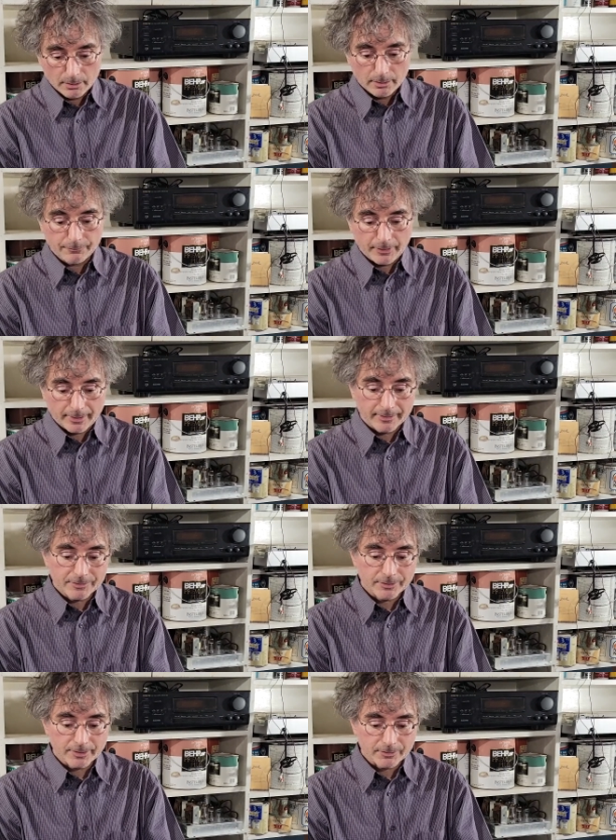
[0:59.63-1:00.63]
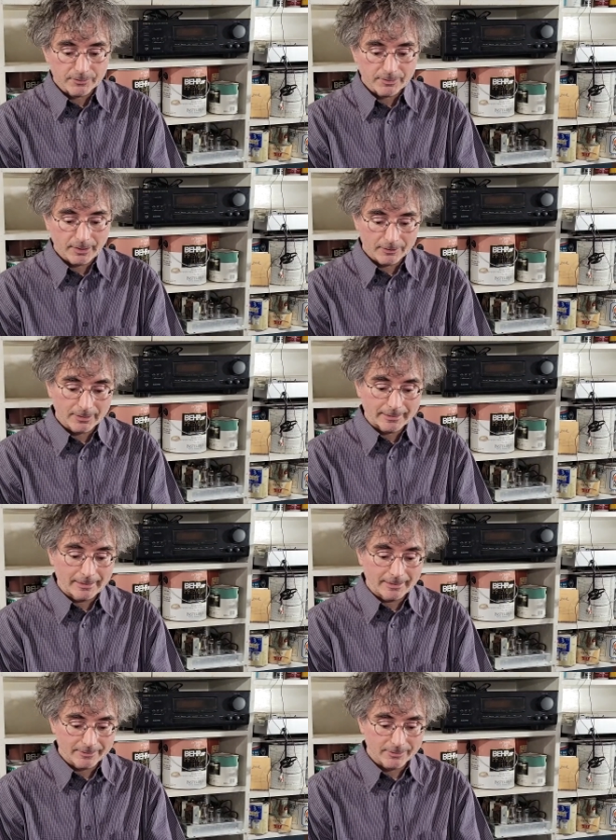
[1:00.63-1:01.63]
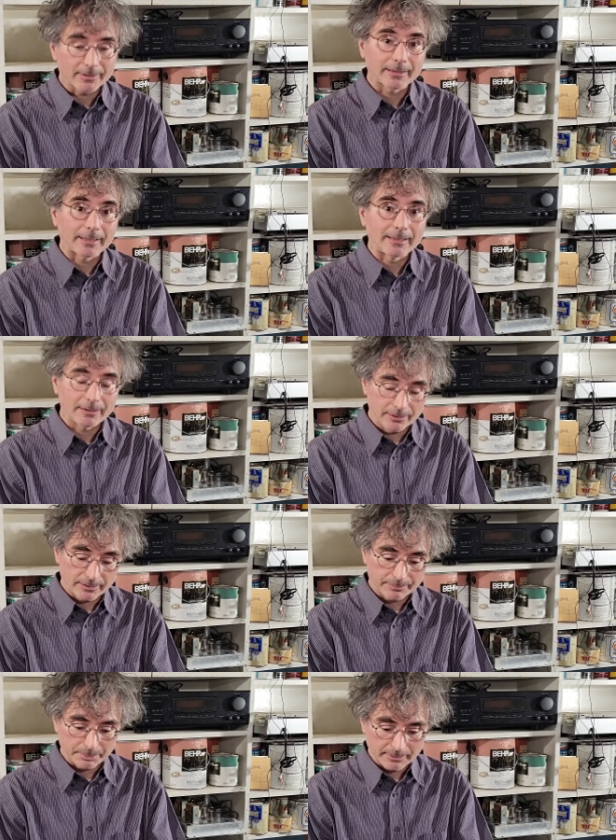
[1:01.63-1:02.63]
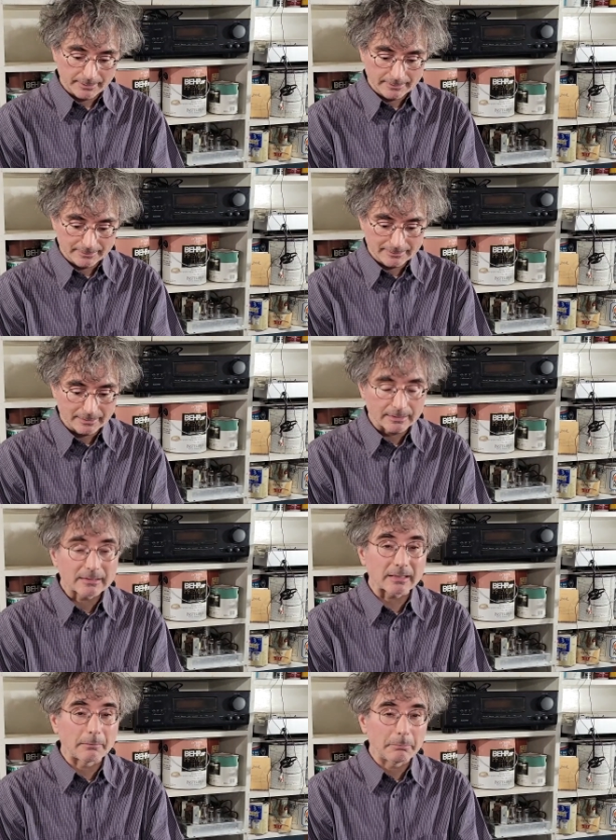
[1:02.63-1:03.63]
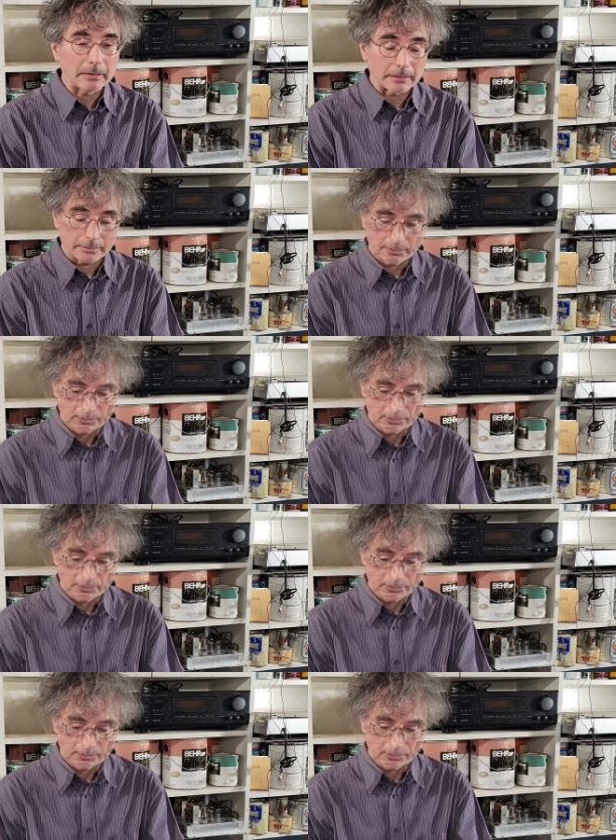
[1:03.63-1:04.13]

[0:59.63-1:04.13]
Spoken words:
If that answer doesn't sound like an answer, then I need to explain just a bit